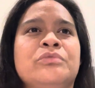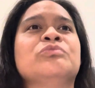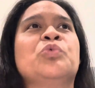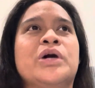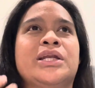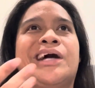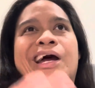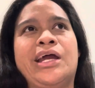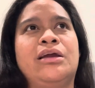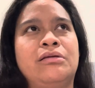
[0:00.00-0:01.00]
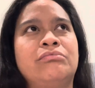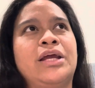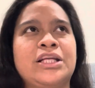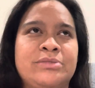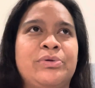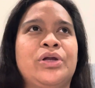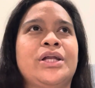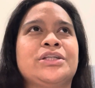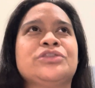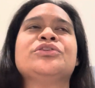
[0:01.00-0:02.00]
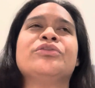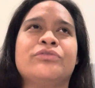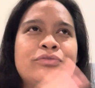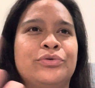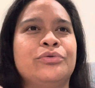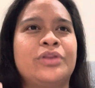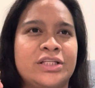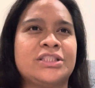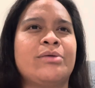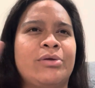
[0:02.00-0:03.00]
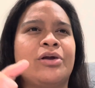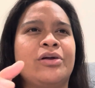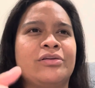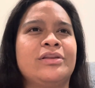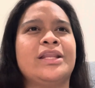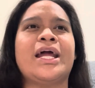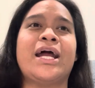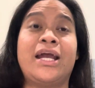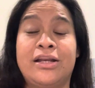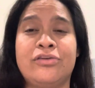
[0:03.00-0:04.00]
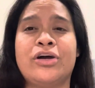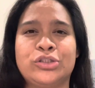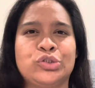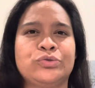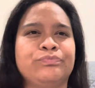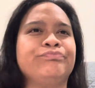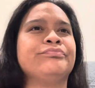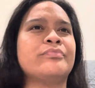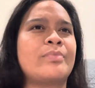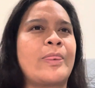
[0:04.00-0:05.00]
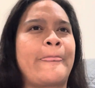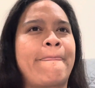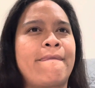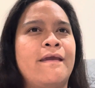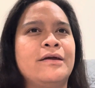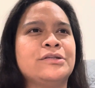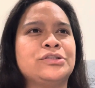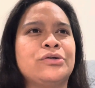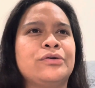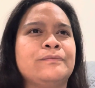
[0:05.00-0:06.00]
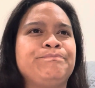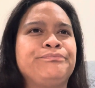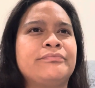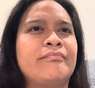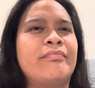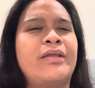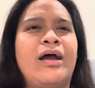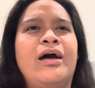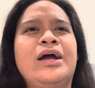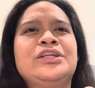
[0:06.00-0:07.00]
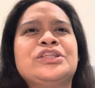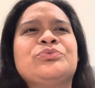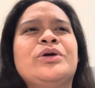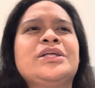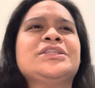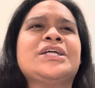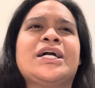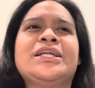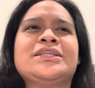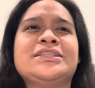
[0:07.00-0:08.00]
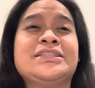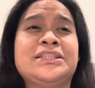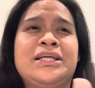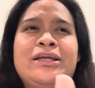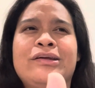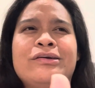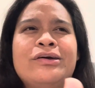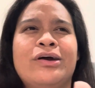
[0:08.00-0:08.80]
what I experienced through the seminar that I had gone to. So I just wanted to kind of see